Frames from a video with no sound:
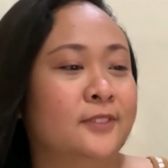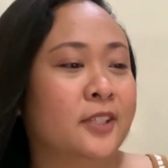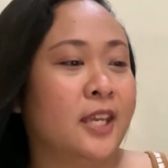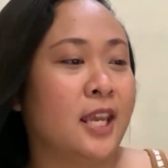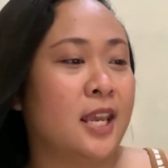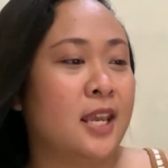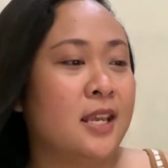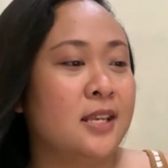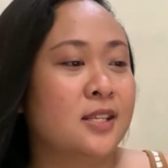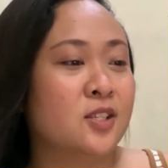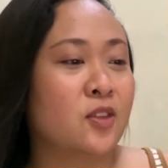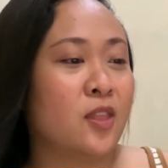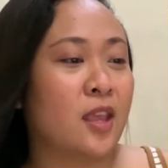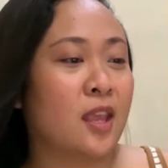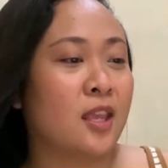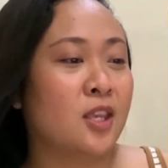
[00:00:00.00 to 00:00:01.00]
Okay?
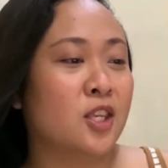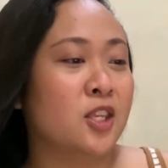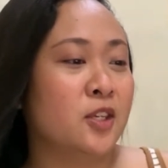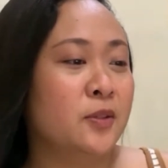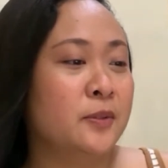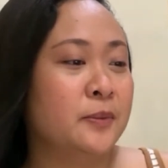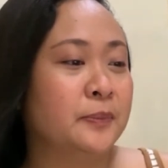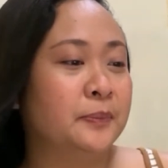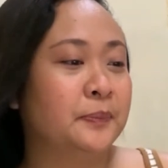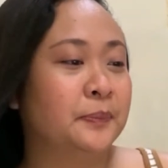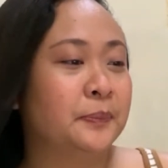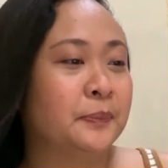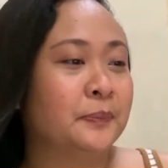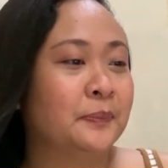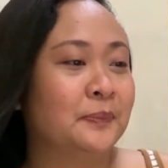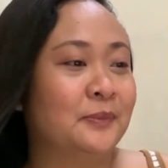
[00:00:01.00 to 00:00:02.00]
So, thank you.
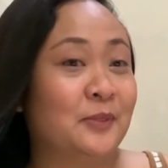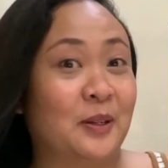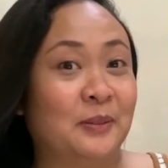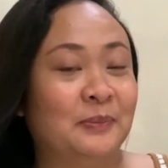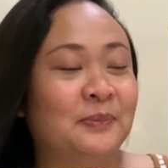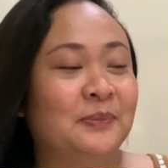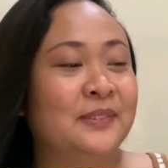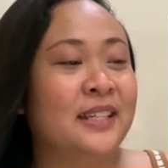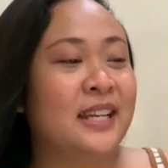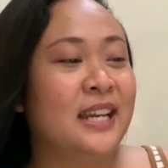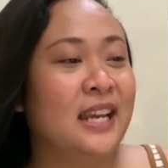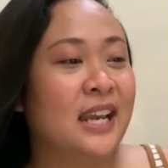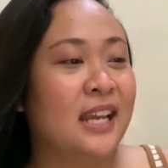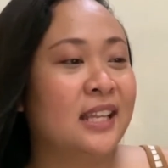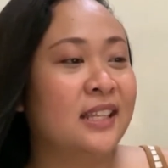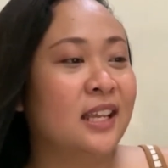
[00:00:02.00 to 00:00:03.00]
Wow.
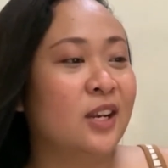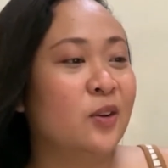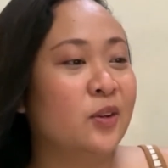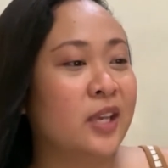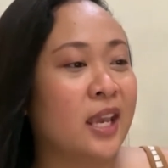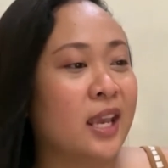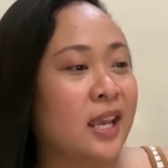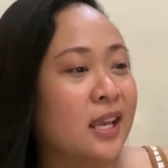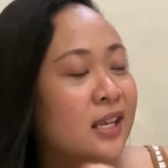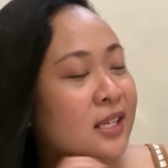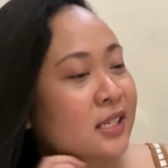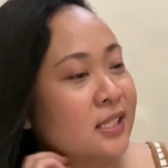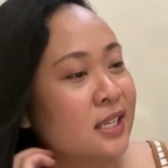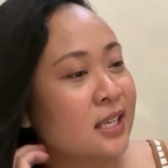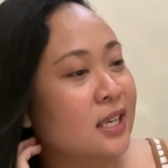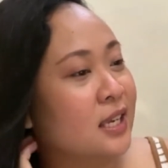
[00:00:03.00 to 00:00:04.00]
And then, okay,
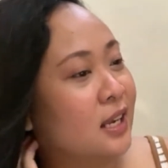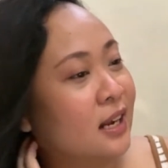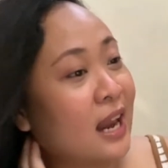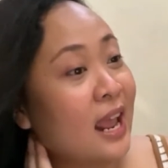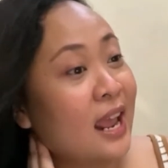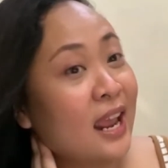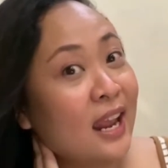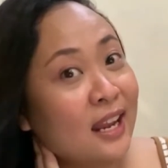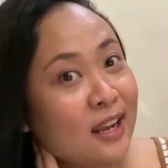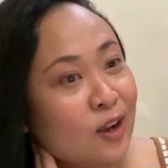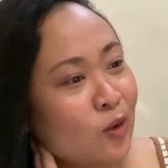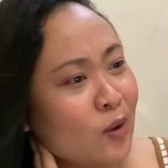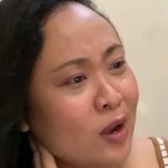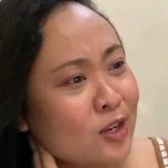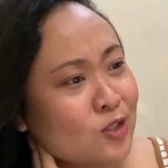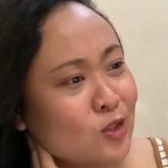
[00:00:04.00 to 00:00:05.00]
si Rael
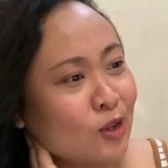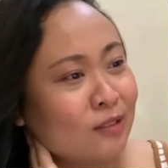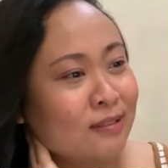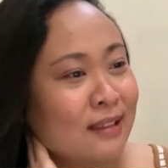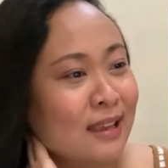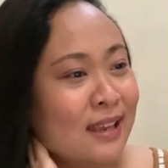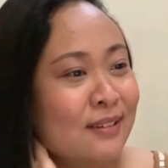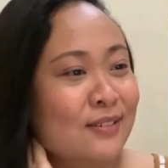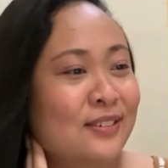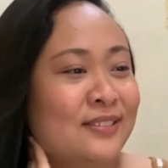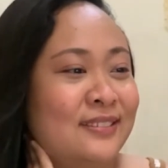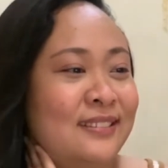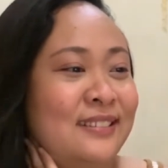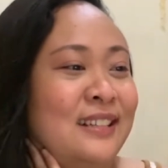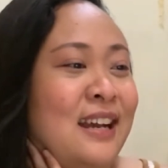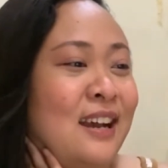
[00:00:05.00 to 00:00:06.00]
na-question din, no?
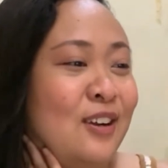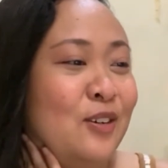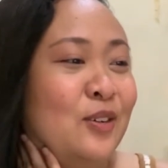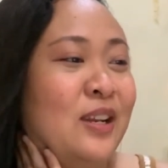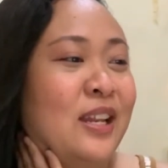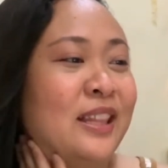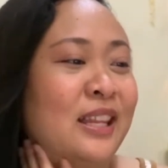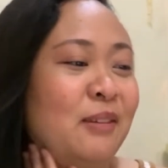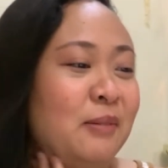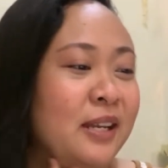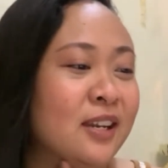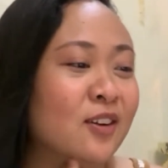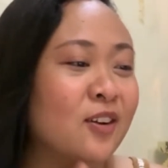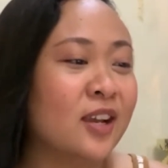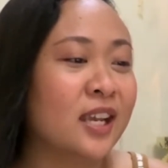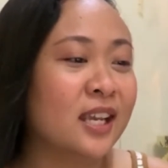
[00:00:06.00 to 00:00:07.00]
Kakagulat
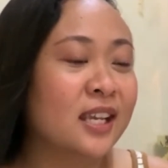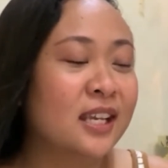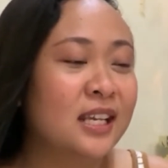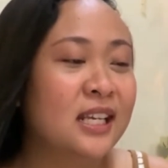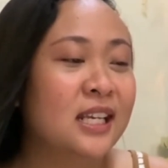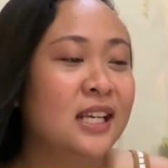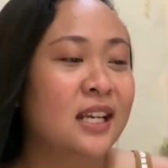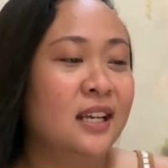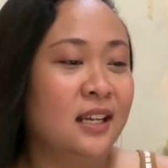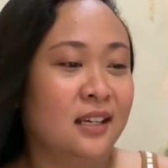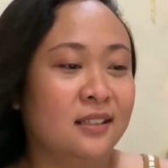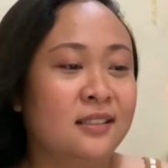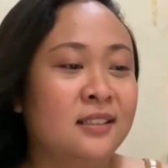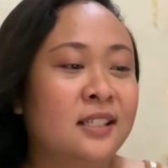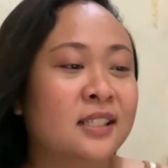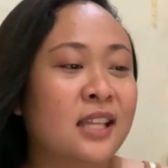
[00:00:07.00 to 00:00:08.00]
naman. Okay.
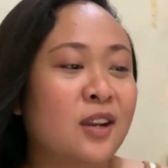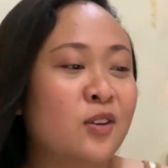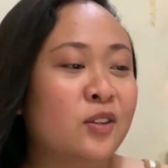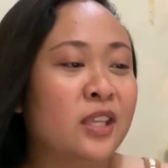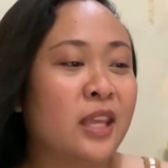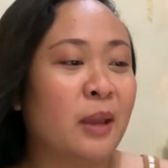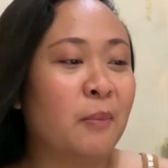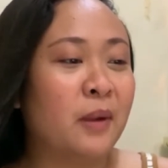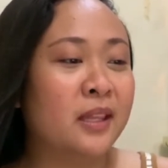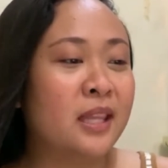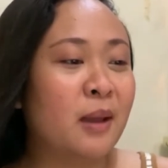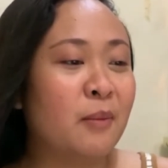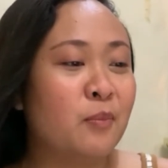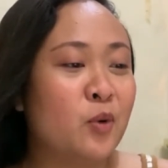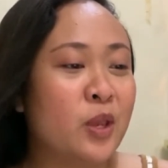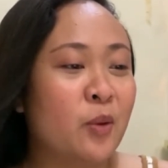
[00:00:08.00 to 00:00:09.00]
Ang tanong niya,
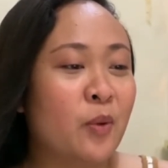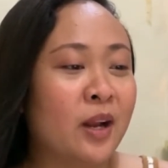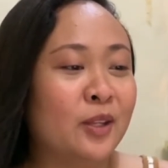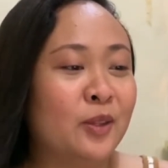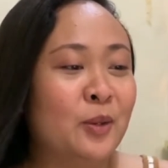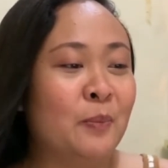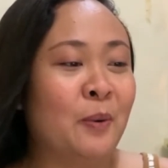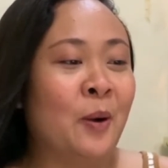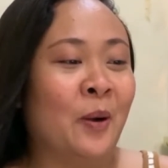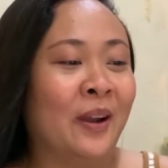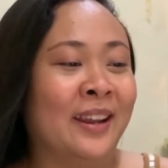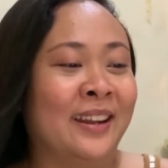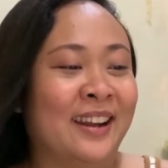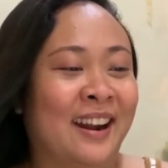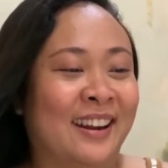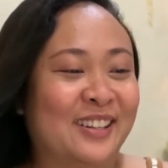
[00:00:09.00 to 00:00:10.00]
Madam, we wear the
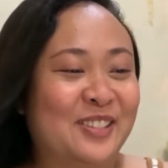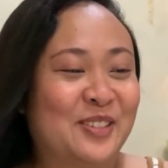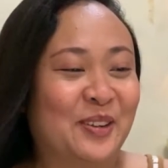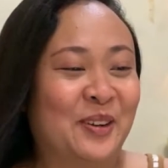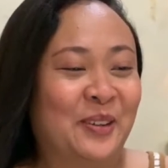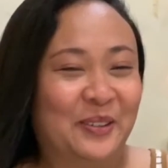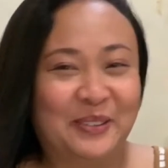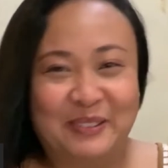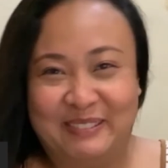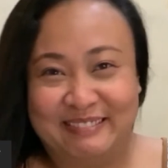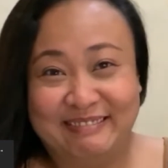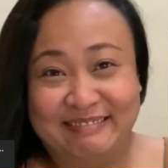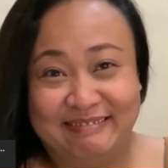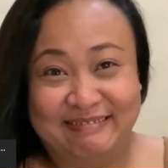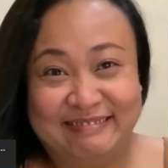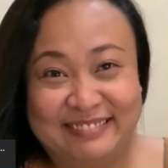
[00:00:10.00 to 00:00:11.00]
broken hearts ko.
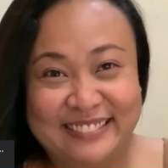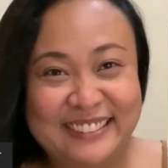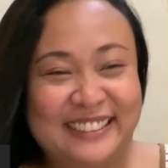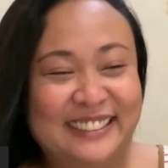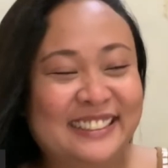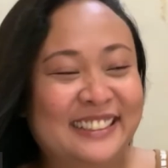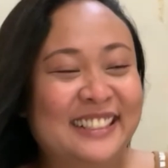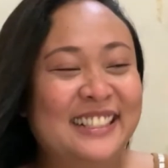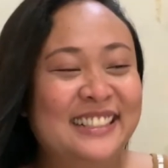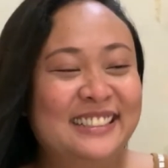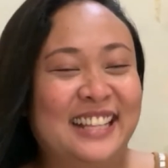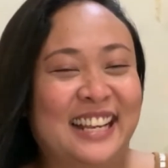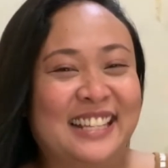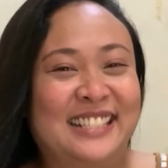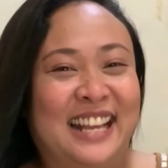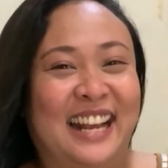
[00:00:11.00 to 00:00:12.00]

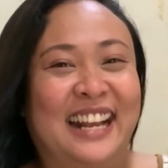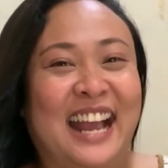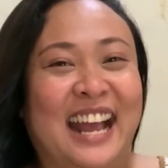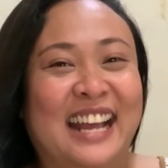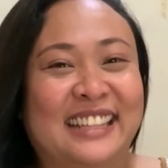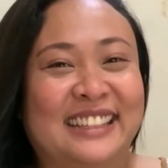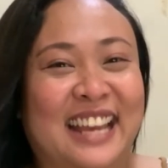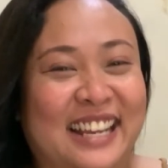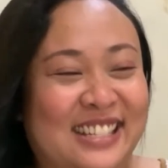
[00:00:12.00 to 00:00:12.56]
Sasagad.